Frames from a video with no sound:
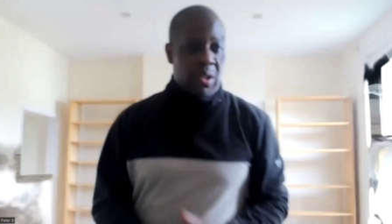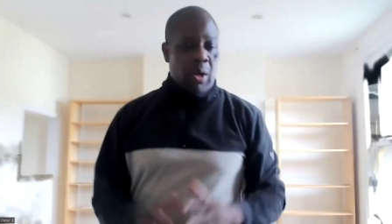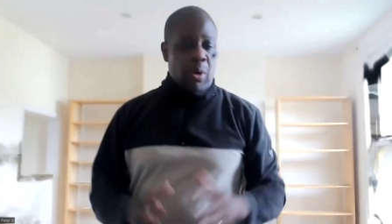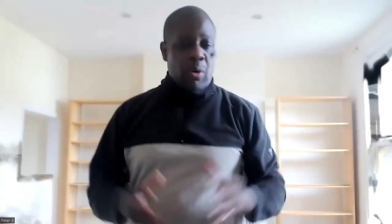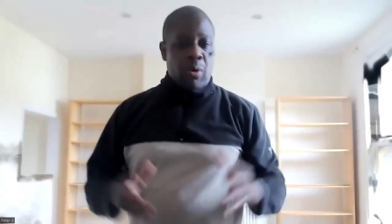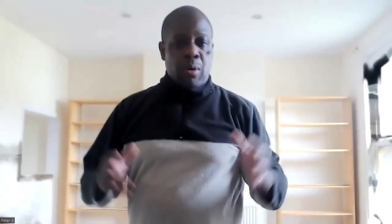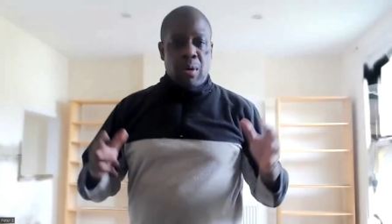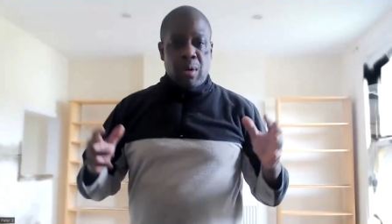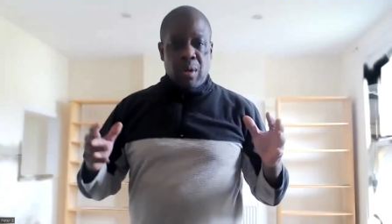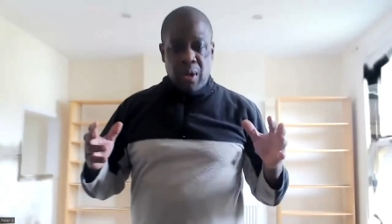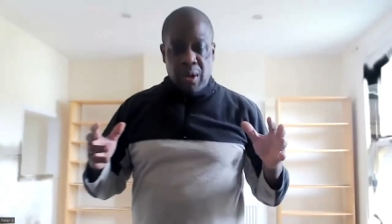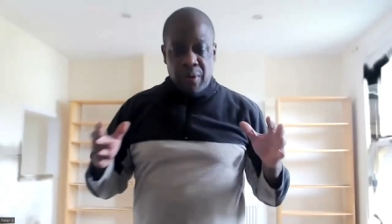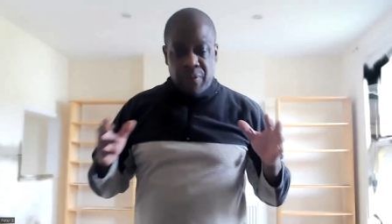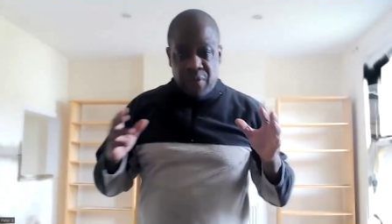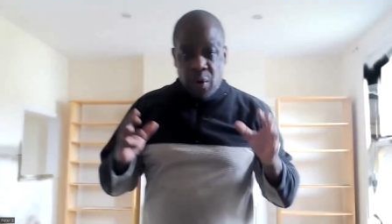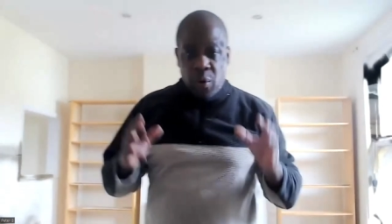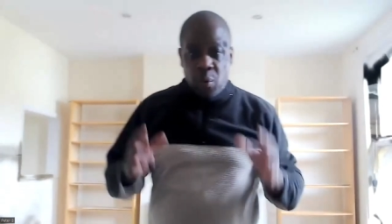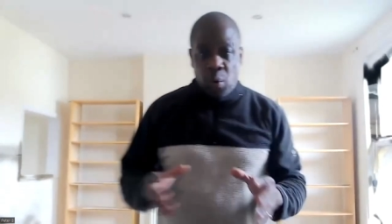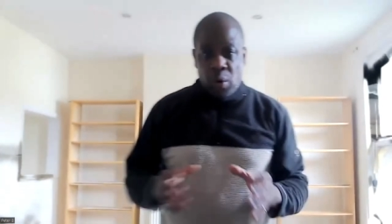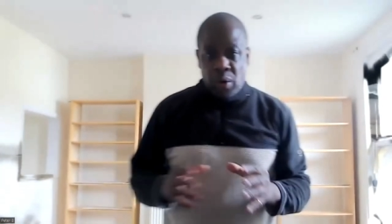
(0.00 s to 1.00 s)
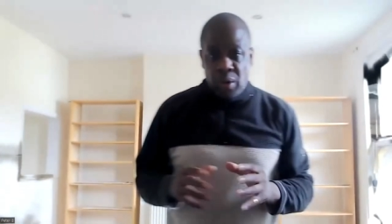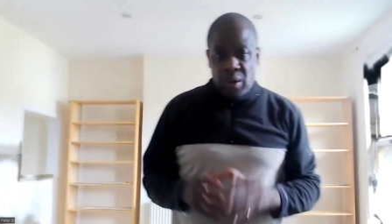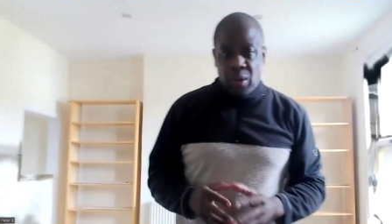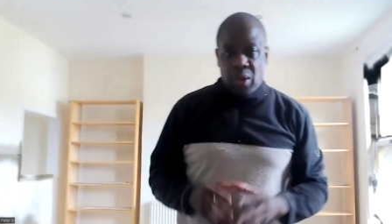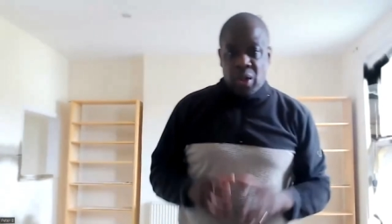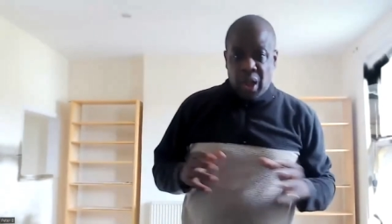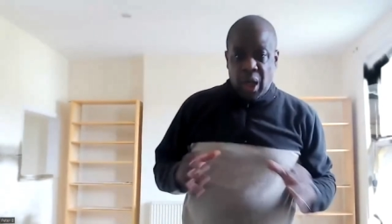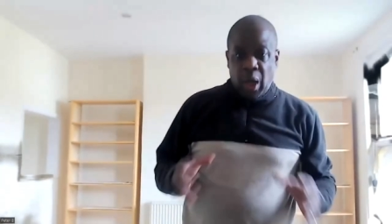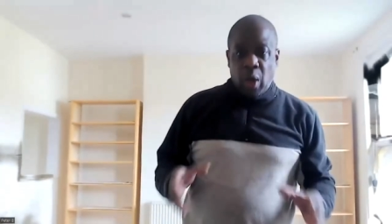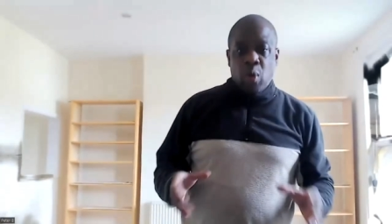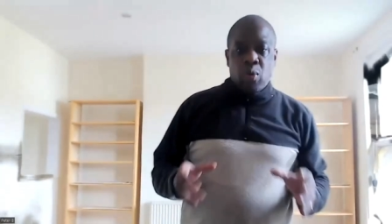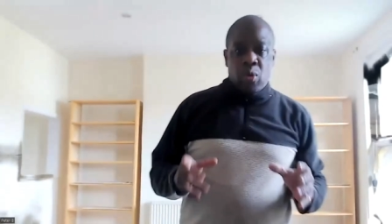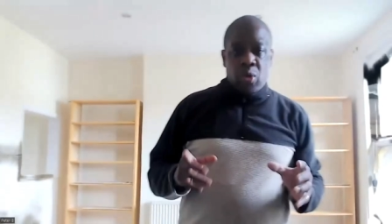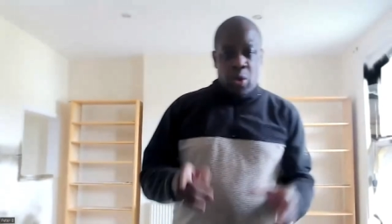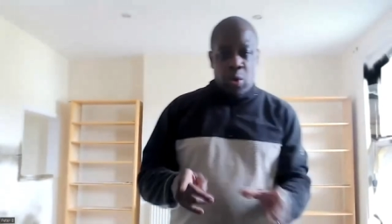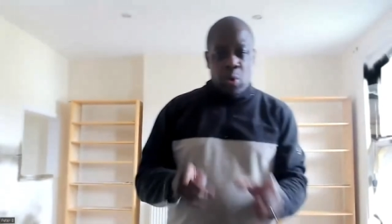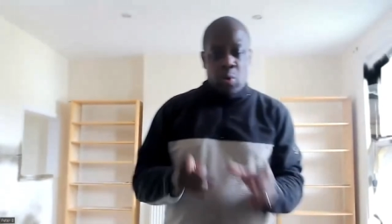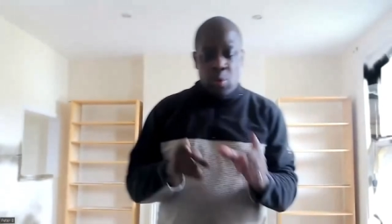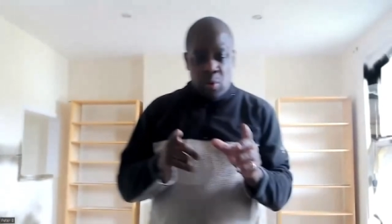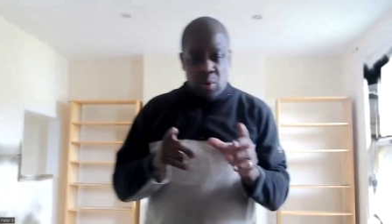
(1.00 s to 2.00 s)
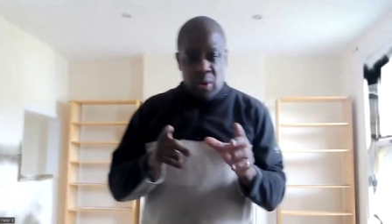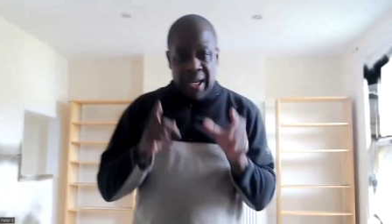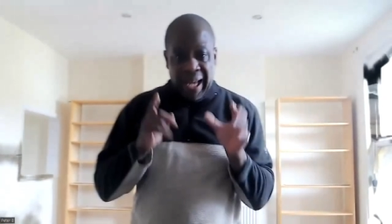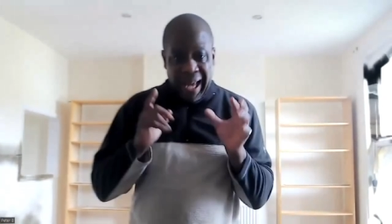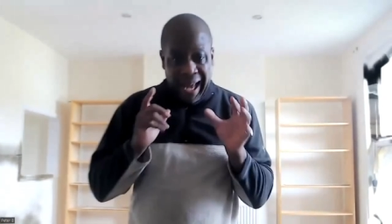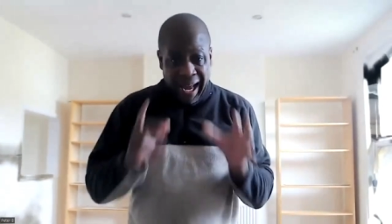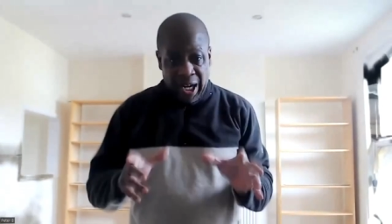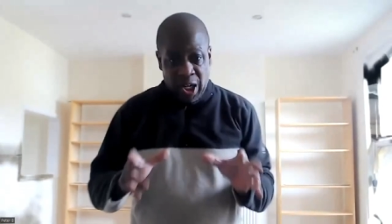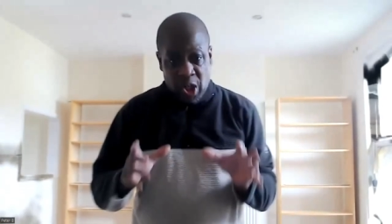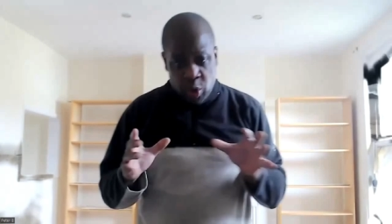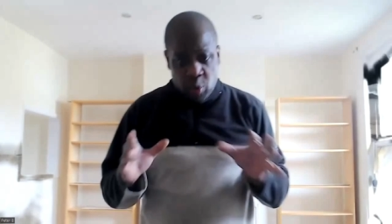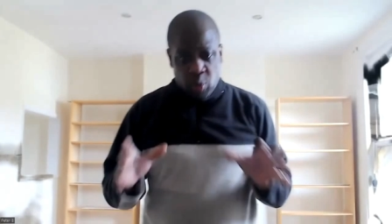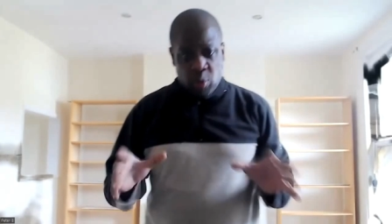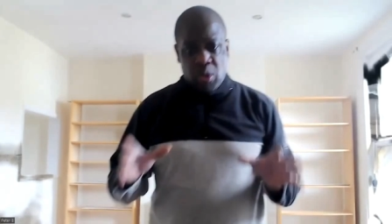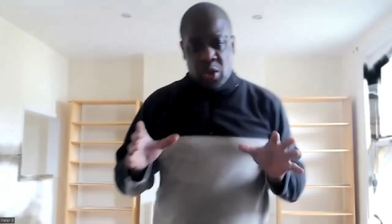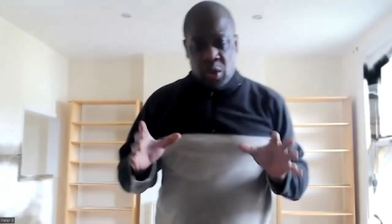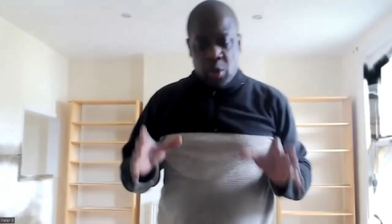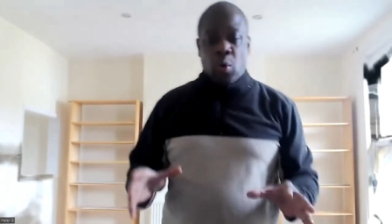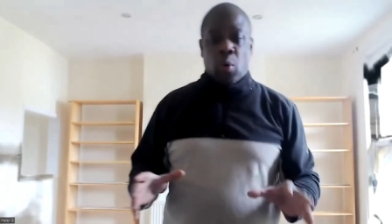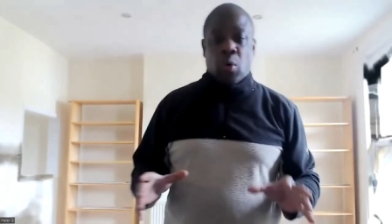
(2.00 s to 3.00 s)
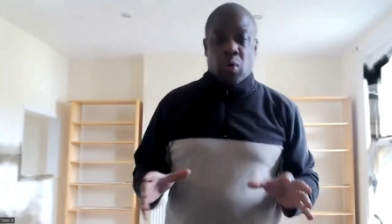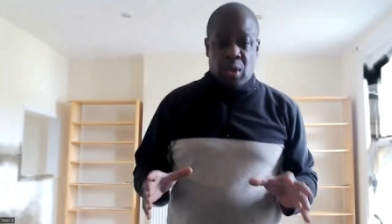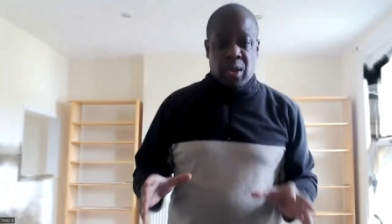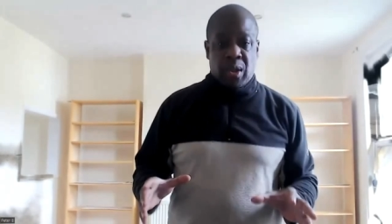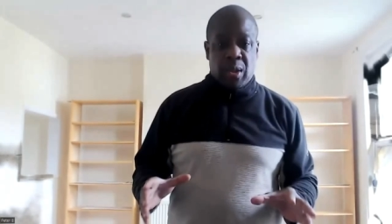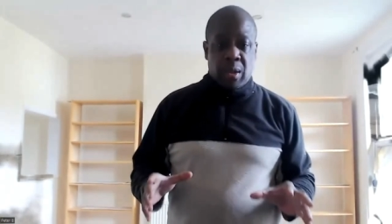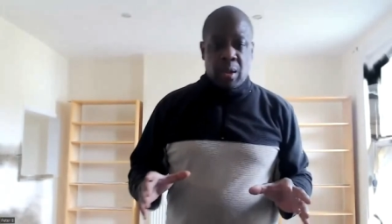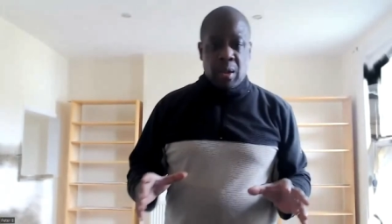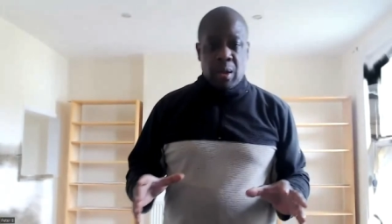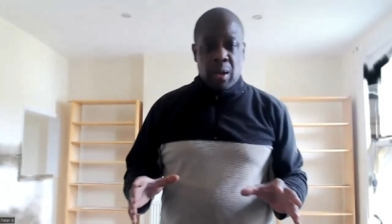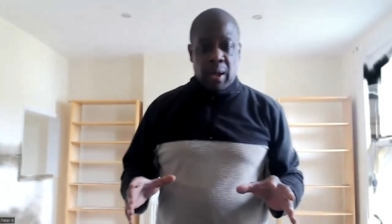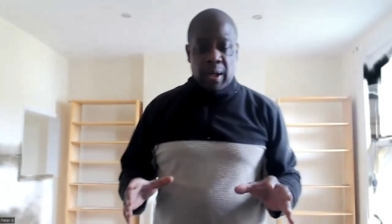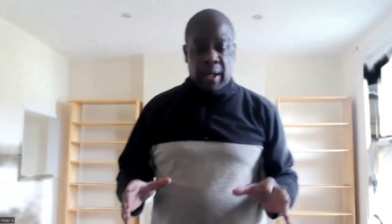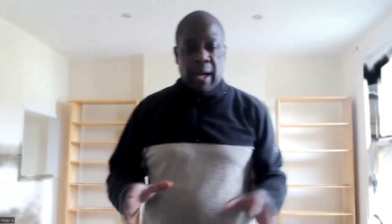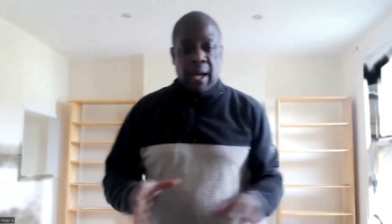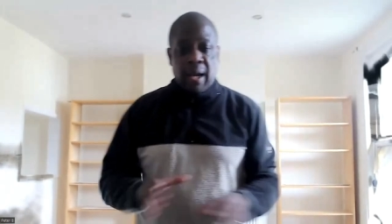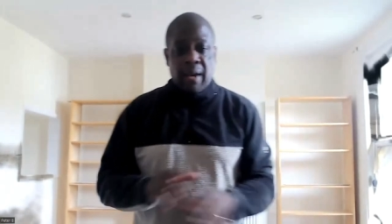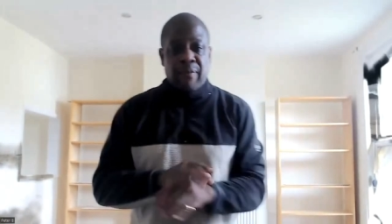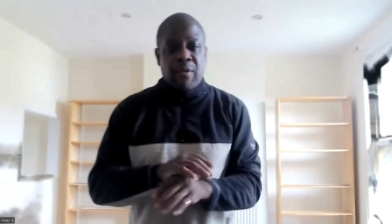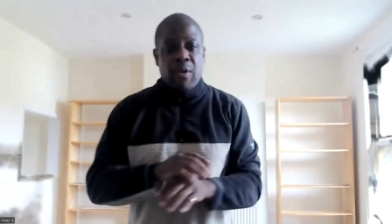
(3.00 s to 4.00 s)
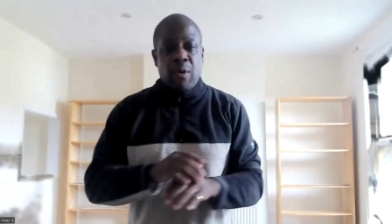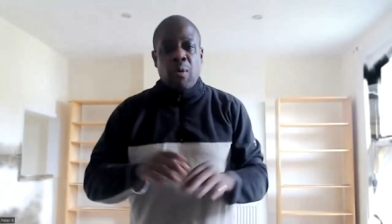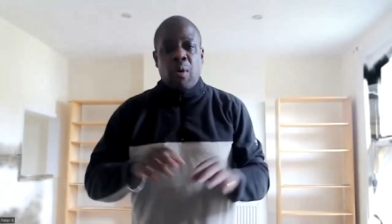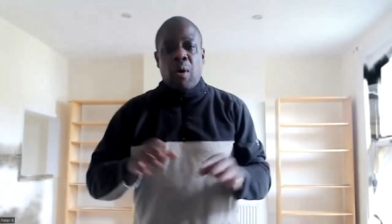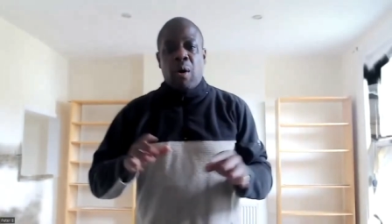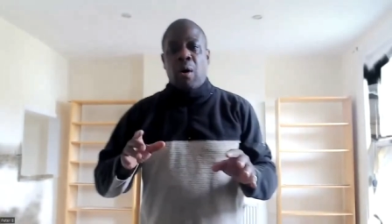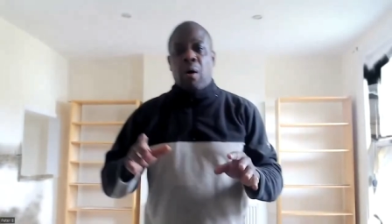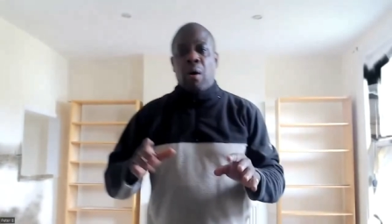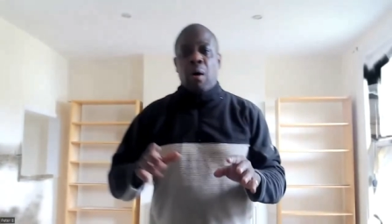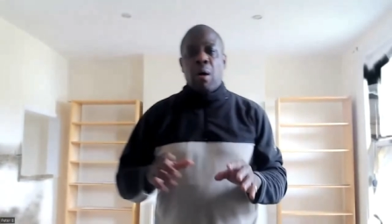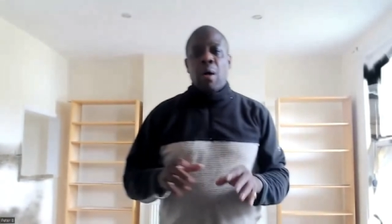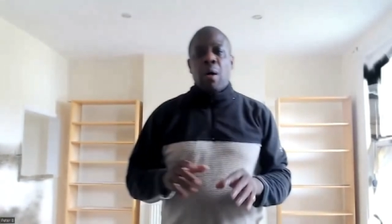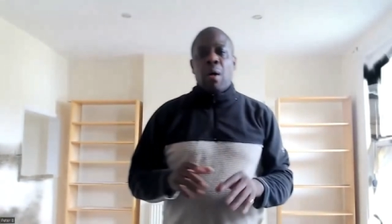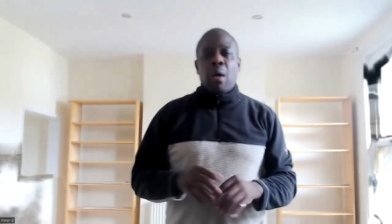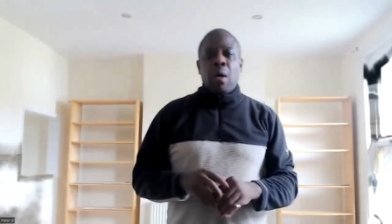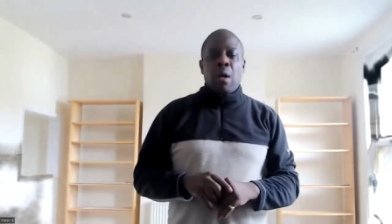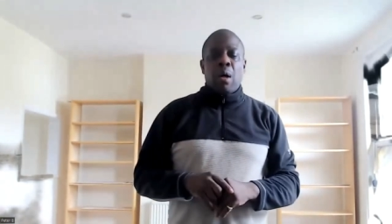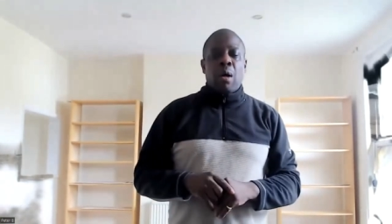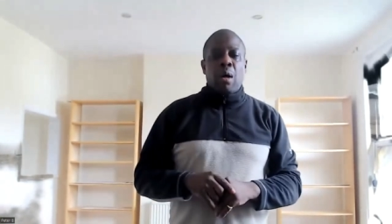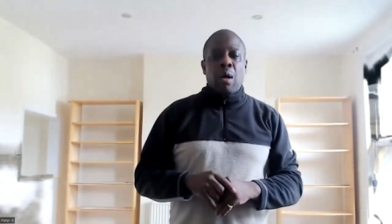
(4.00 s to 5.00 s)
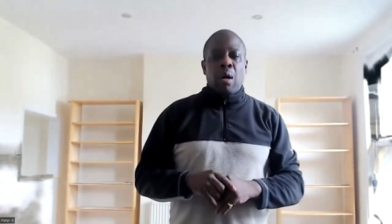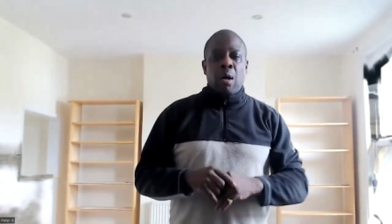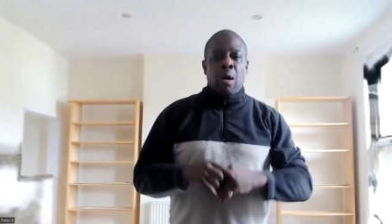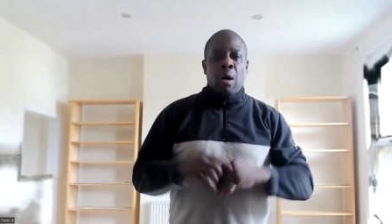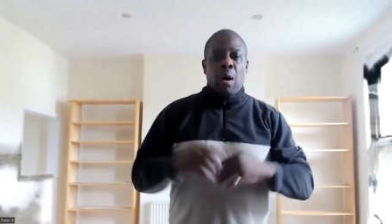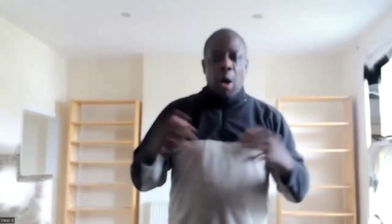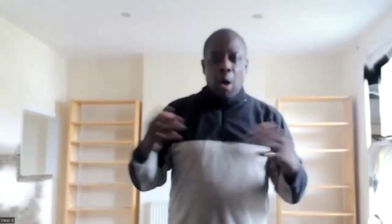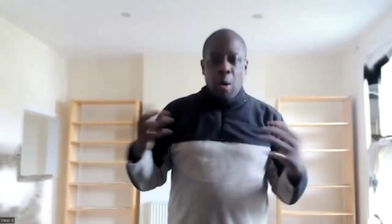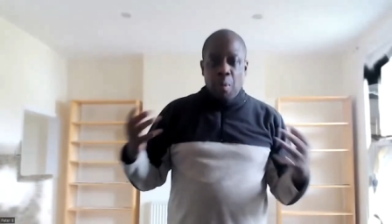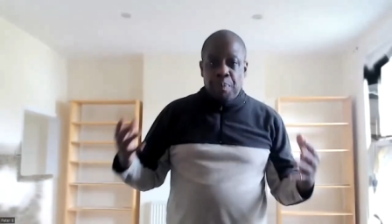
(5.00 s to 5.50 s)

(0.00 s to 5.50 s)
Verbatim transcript: So, if you want to go to the actual source, okay, if you are Uh,